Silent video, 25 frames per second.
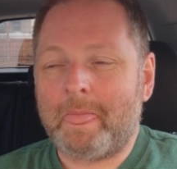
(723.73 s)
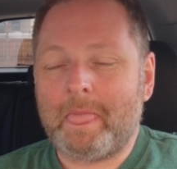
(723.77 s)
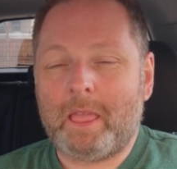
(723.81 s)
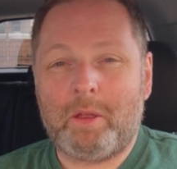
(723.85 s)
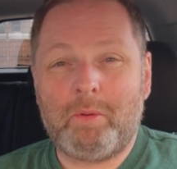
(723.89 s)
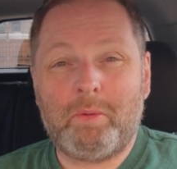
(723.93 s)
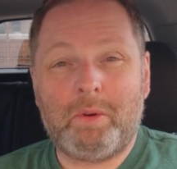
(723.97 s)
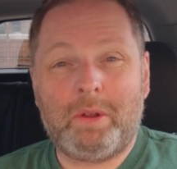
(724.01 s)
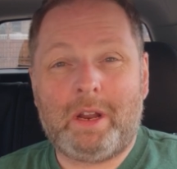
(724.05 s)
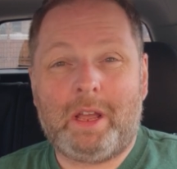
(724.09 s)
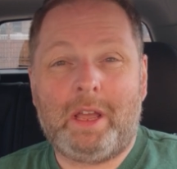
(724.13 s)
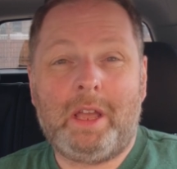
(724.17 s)

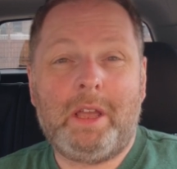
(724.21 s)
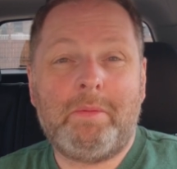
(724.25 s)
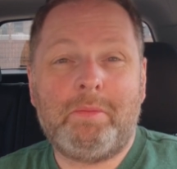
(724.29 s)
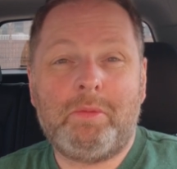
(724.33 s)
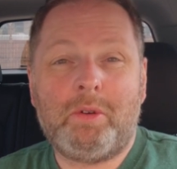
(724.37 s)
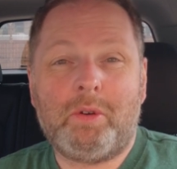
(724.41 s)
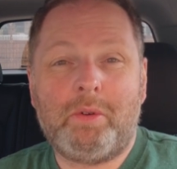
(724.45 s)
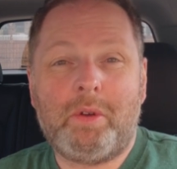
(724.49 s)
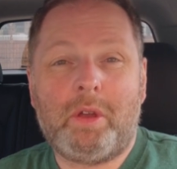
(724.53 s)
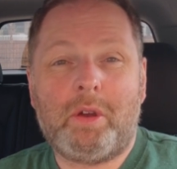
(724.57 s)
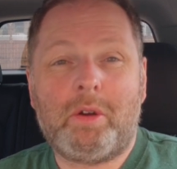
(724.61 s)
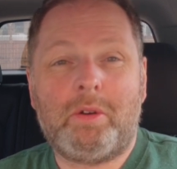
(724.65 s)
And when I am
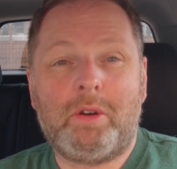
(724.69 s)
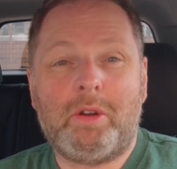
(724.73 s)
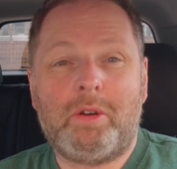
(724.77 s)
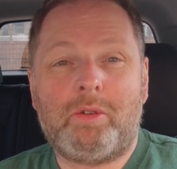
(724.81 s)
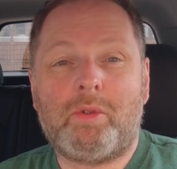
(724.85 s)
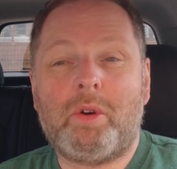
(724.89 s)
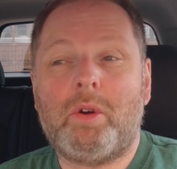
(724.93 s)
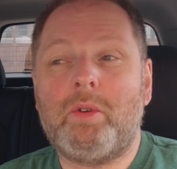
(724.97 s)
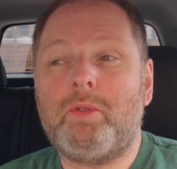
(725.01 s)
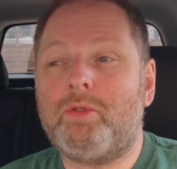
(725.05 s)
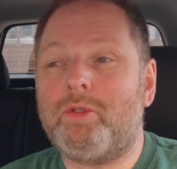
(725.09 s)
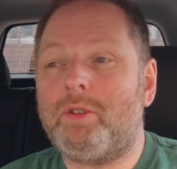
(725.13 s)
going on a
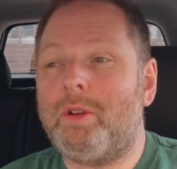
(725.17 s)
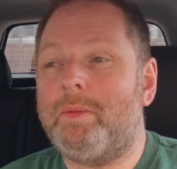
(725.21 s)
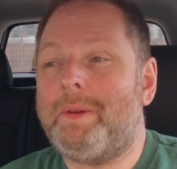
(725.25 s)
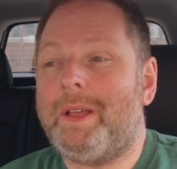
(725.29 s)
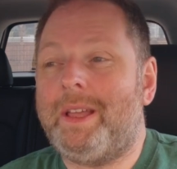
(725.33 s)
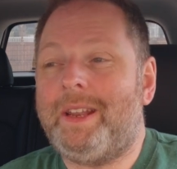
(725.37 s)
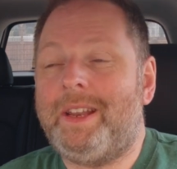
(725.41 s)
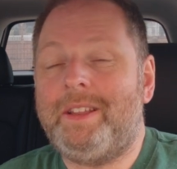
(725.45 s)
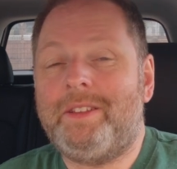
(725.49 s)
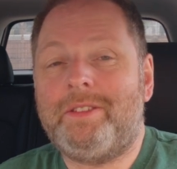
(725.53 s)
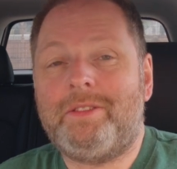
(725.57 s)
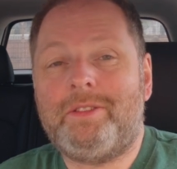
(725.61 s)
road trip,
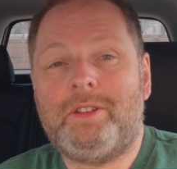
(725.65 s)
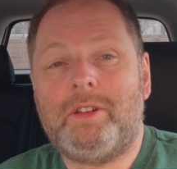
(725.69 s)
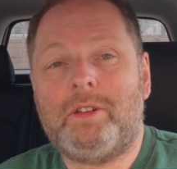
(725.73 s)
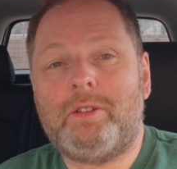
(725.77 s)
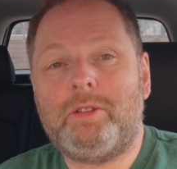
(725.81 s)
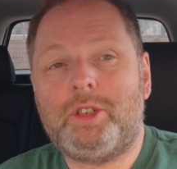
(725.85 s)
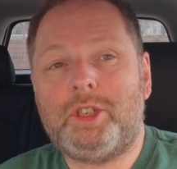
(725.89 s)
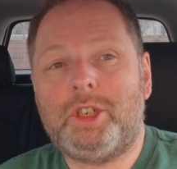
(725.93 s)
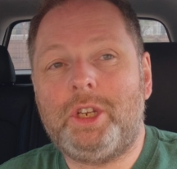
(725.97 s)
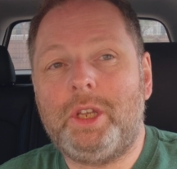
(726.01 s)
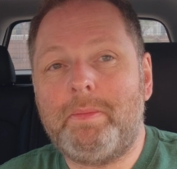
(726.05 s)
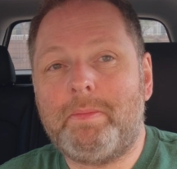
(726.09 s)
it is
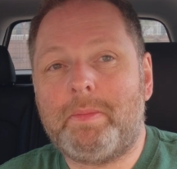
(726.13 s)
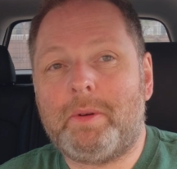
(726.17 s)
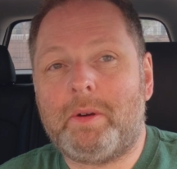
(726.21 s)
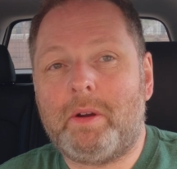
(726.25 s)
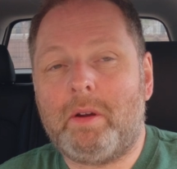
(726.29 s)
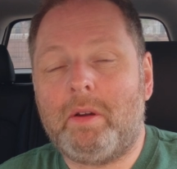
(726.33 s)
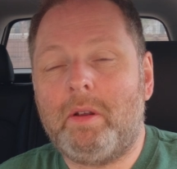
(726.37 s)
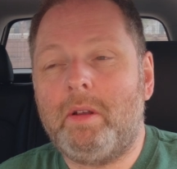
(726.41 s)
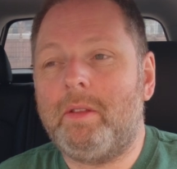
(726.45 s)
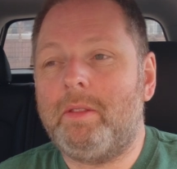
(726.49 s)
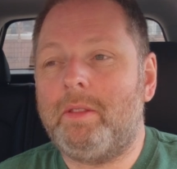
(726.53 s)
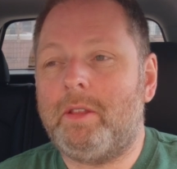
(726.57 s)
still
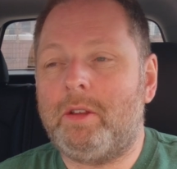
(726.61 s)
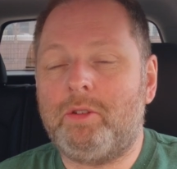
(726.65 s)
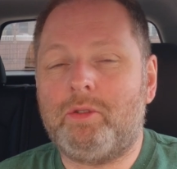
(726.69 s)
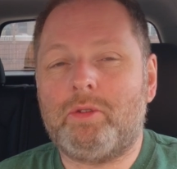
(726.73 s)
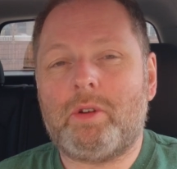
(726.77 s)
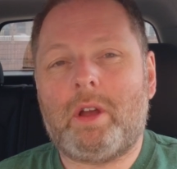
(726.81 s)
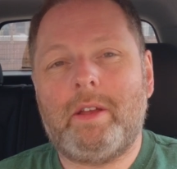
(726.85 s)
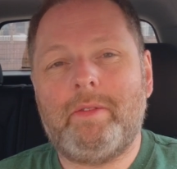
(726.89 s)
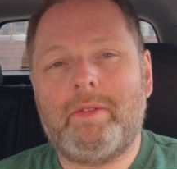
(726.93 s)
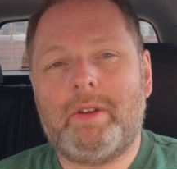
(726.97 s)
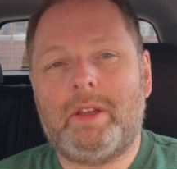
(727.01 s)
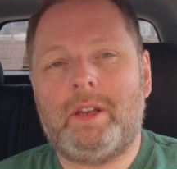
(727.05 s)
cheaper than
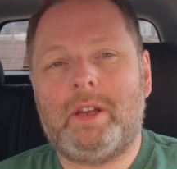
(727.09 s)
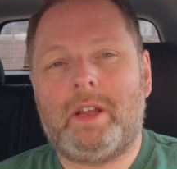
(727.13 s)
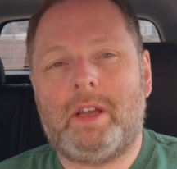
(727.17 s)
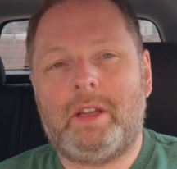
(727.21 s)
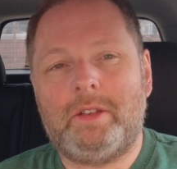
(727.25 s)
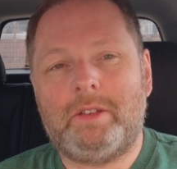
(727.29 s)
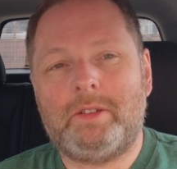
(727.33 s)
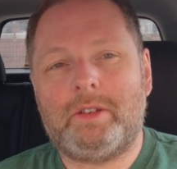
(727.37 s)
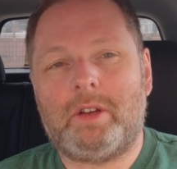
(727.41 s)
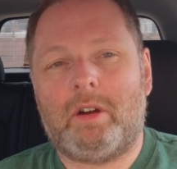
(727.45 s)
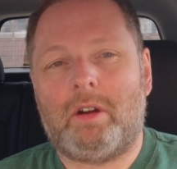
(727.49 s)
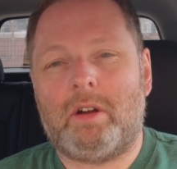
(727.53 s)
driving an
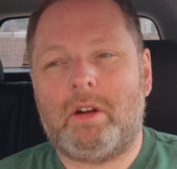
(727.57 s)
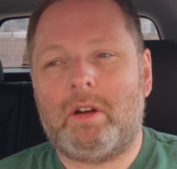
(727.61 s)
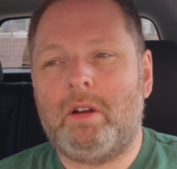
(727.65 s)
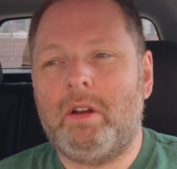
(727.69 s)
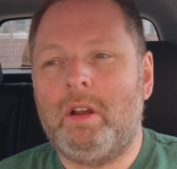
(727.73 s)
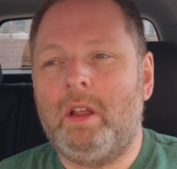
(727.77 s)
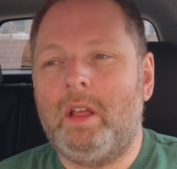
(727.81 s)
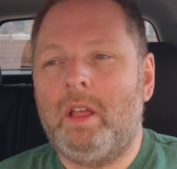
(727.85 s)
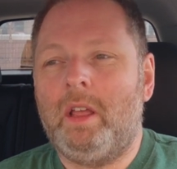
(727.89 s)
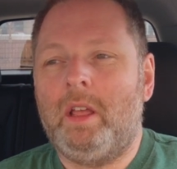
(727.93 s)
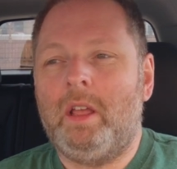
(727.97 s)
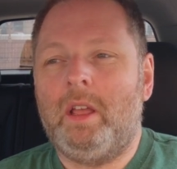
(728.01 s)
ICE car
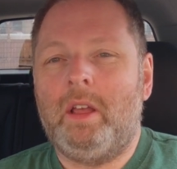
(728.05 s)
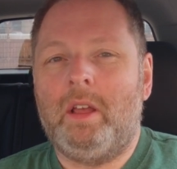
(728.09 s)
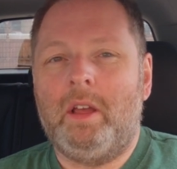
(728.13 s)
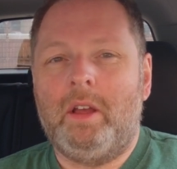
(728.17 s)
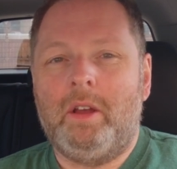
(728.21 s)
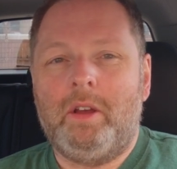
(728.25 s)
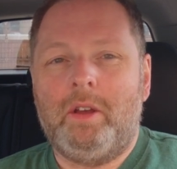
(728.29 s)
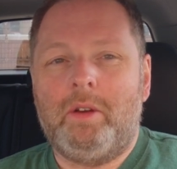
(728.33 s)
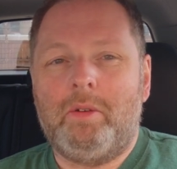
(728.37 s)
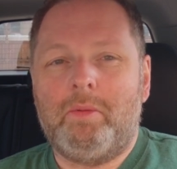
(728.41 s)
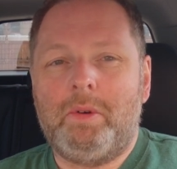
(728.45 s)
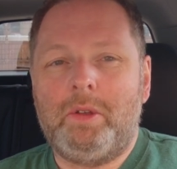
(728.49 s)

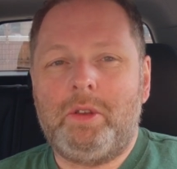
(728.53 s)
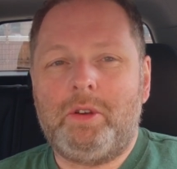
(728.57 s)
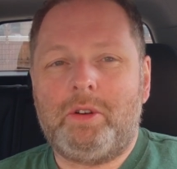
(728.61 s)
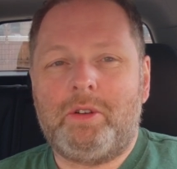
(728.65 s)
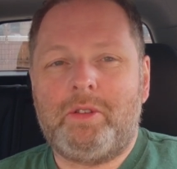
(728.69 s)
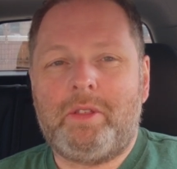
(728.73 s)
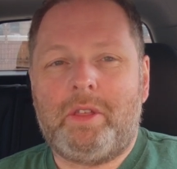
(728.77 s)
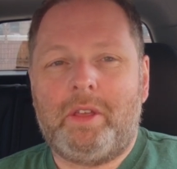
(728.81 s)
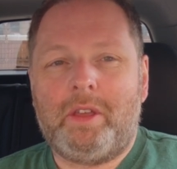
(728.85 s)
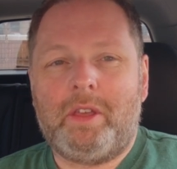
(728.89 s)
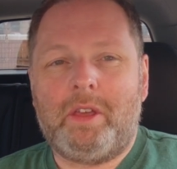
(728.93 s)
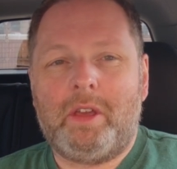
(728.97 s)
when you're
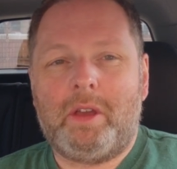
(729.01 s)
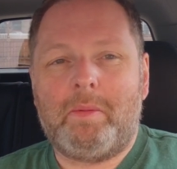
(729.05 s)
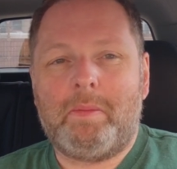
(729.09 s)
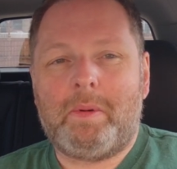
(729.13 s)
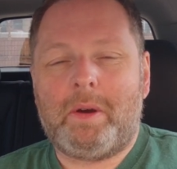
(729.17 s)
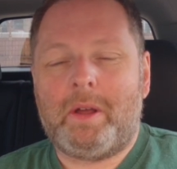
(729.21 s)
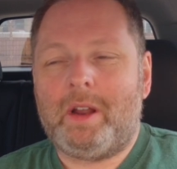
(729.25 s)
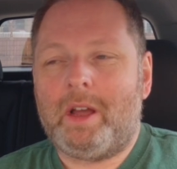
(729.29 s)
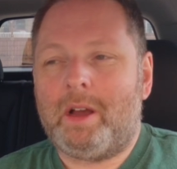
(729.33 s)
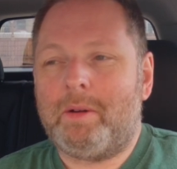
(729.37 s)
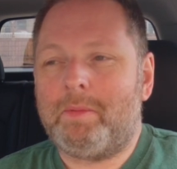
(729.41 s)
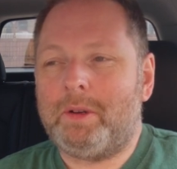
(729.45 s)
thinking
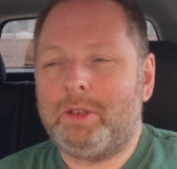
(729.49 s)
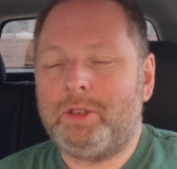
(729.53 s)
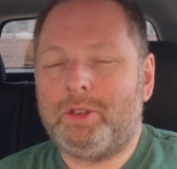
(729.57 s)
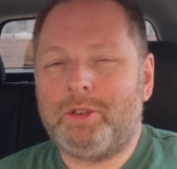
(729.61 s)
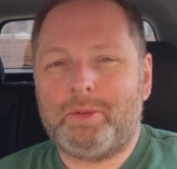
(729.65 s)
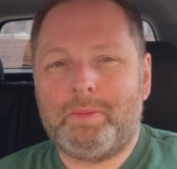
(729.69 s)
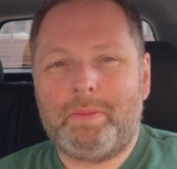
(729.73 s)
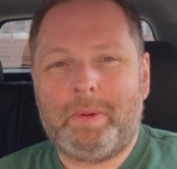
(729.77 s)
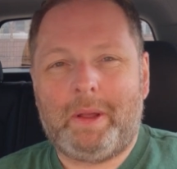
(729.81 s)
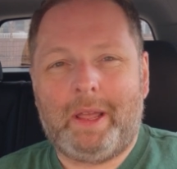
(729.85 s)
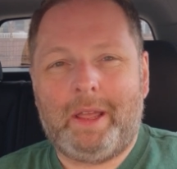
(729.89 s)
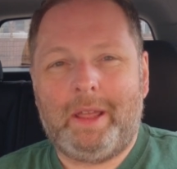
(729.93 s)
about how much
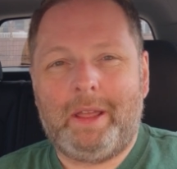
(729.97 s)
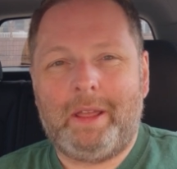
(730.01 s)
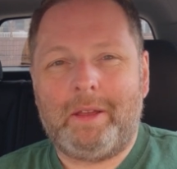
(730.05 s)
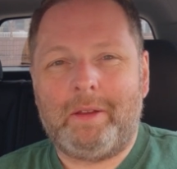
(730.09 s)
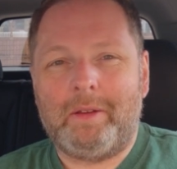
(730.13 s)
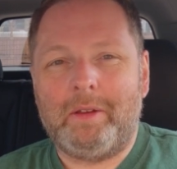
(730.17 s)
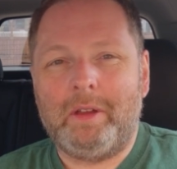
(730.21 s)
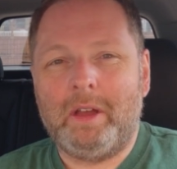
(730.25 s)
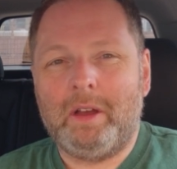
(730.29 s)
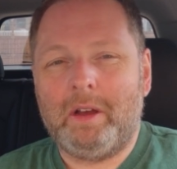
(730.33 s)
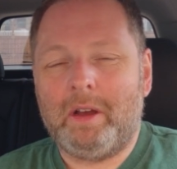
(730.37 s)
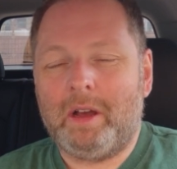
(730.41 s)
you're
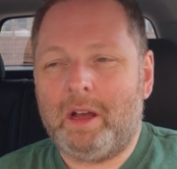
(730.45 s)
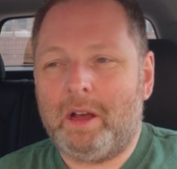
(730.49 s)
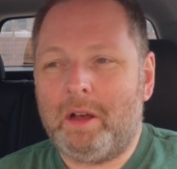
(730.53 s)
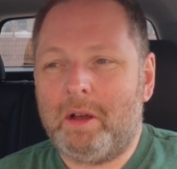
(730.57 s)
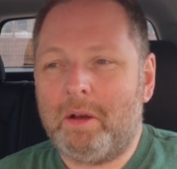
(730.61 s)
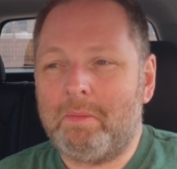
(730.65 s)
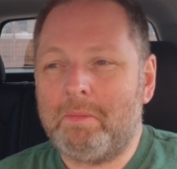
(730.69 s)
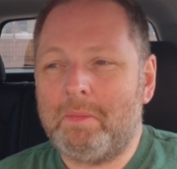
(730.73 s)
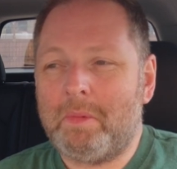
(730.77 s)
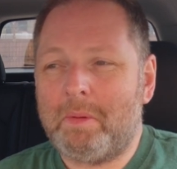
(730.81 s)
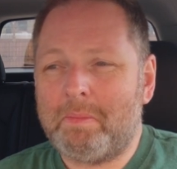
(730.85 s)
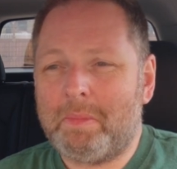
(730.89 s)
paying.
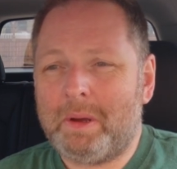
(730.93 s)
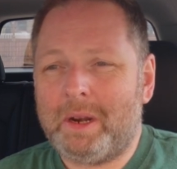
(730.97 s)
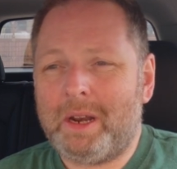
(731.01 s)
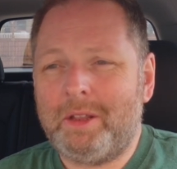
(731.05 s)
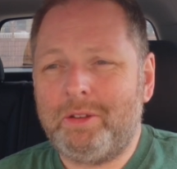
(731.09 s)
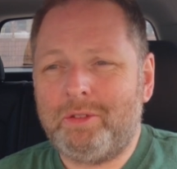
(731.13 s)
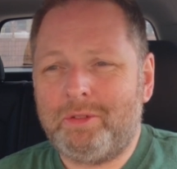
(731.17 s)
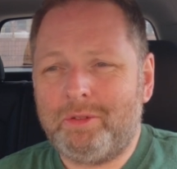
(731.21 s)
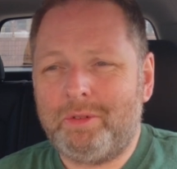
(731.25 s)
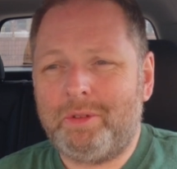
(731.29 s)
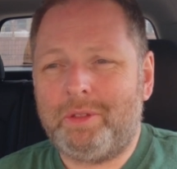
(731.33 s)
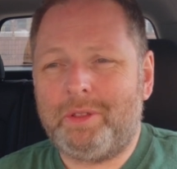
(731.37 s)
But
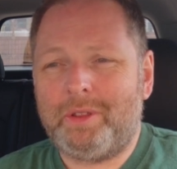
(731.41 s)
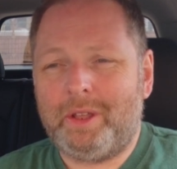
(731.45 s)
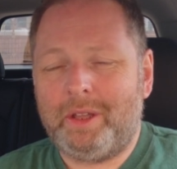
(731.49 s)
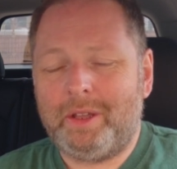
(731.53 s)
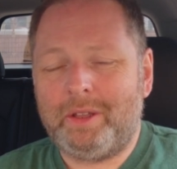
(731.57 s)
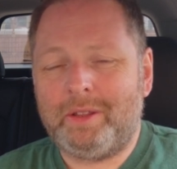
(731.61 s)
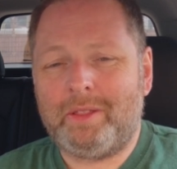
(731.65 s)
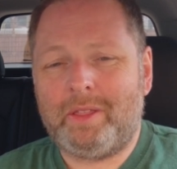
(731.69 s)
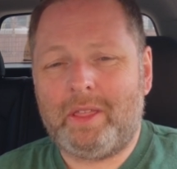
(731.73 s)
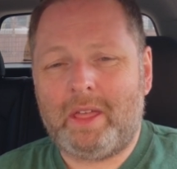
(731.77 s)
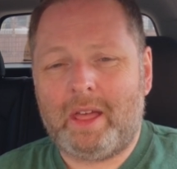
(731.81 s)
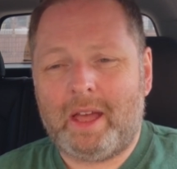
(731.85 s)
I do
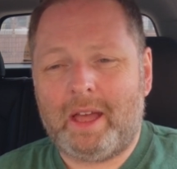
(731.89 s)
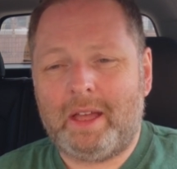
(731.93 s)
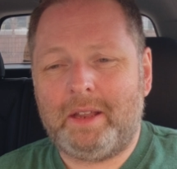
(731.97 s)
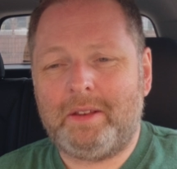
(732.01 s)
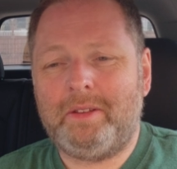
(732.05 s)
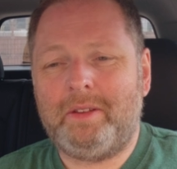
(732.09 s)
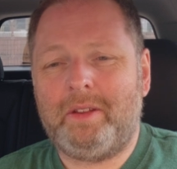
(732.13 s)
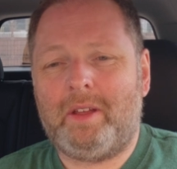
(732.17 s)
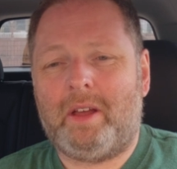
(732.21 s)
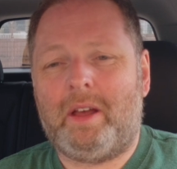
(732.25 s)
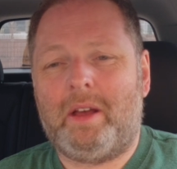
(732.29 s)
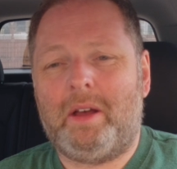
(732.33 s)
think that,